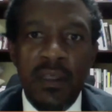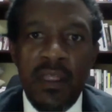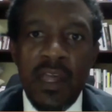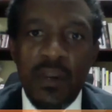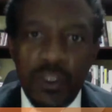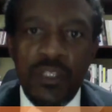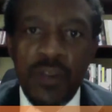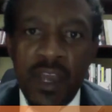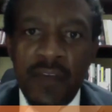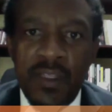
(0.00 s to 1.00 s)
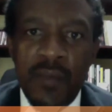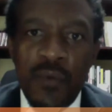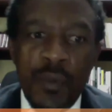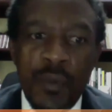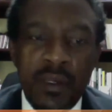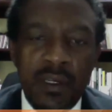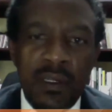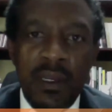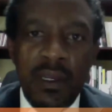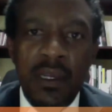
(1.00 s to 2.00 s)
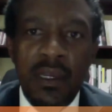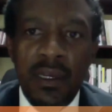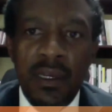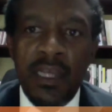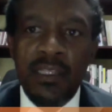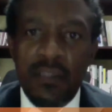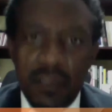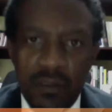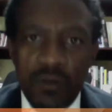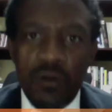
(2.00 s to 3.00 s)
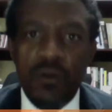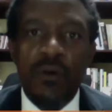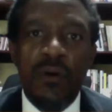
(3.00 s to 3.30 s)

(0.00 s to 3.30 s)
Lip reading: that which you have at the moment as you grow?